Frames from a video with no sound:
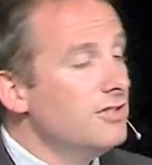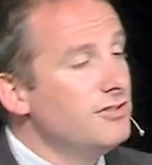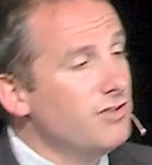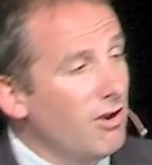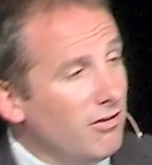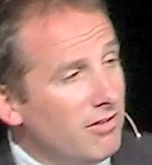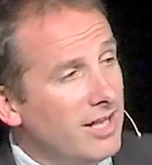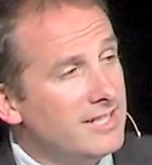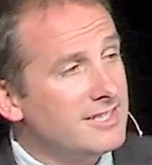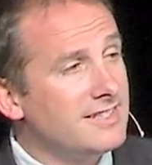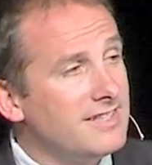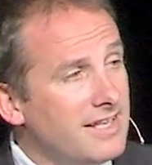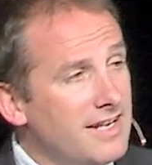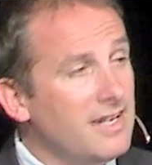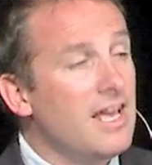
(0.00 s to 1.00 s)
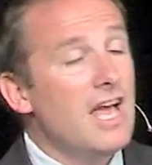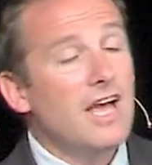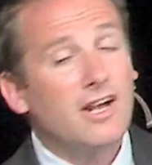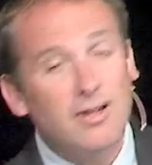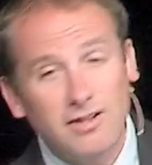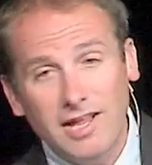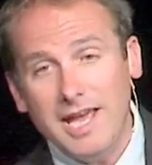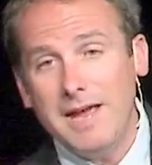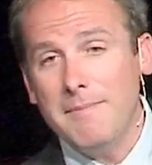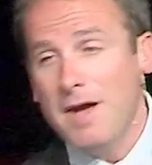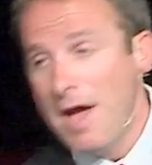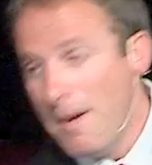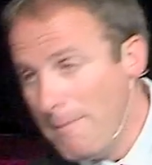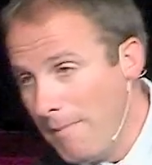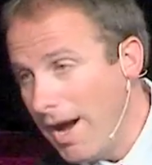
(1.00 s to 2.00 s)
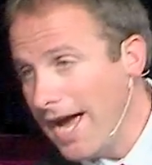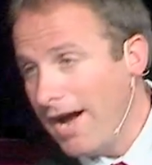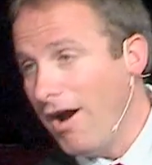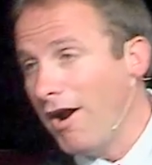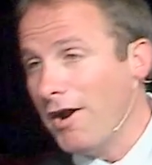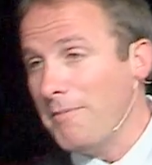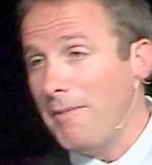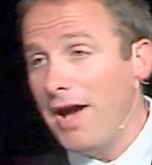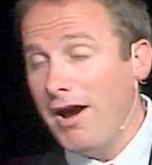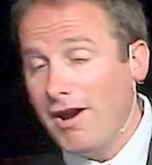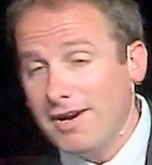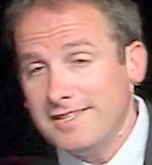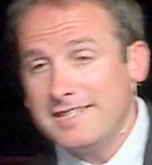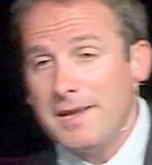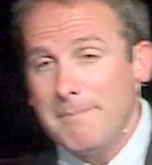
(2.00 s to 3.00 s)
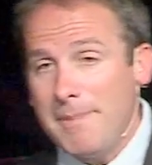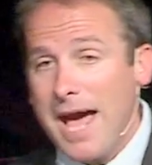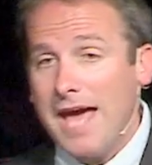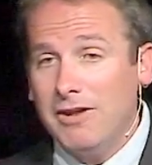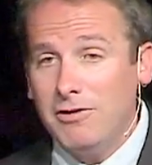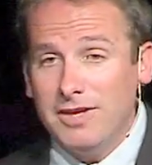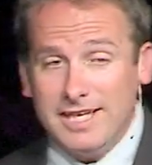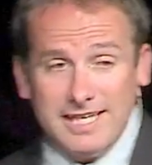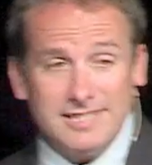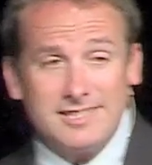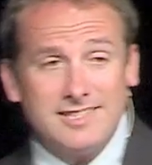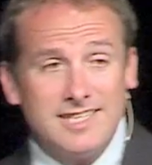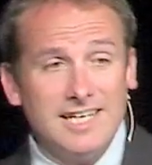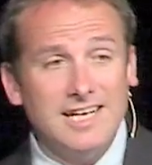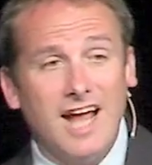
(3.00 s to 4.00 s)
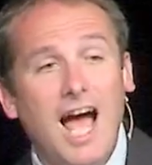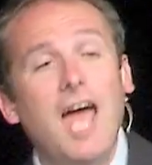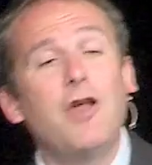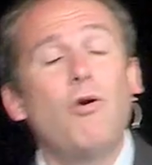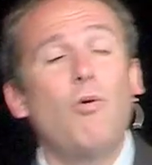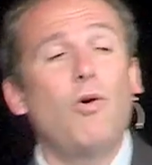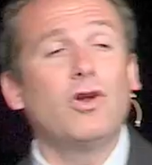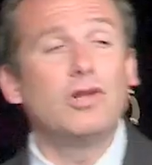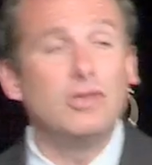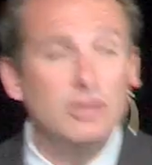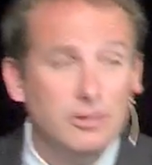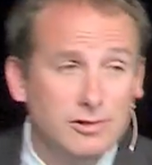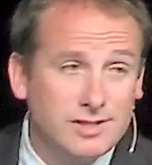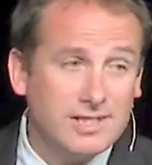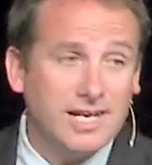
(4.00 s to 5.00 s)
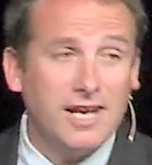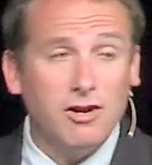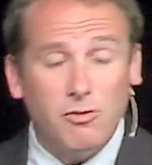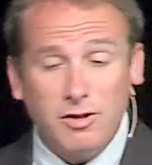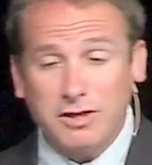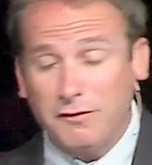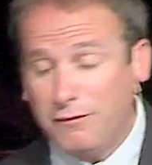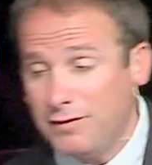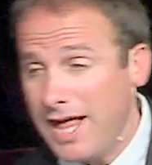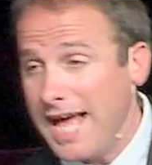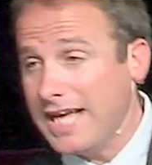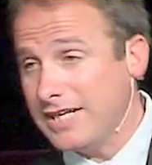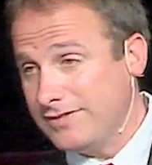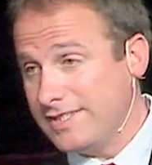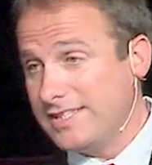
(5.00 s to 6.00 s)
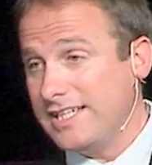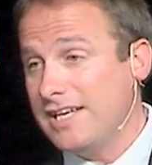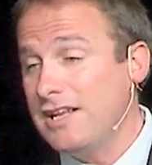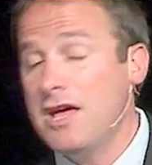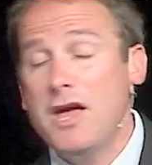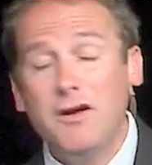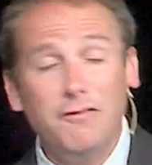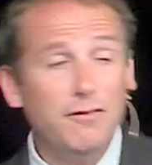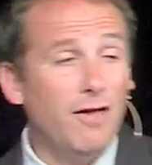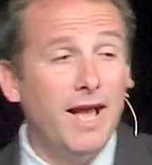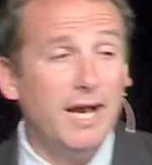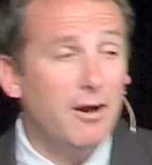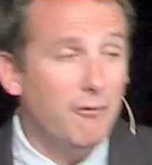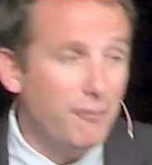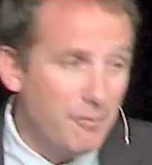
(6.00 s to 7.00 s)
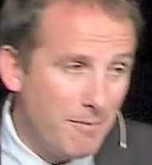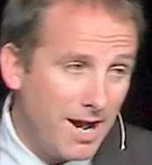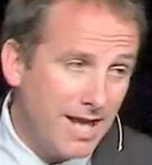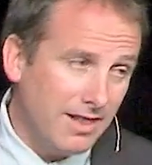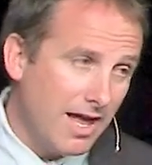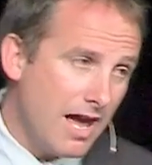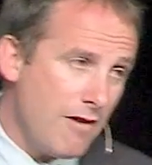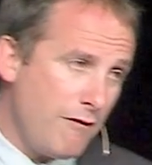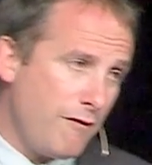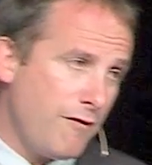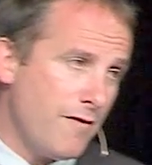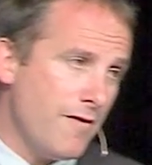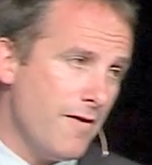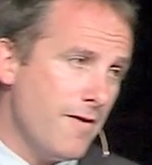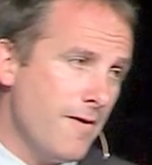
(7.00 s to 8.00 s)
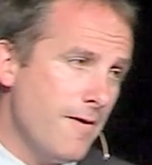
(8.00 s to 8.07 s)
Don't let sin claim my heart. My heart is at battle against sin, and I don't want to lose it. I don't want the flag of sin flying over my life.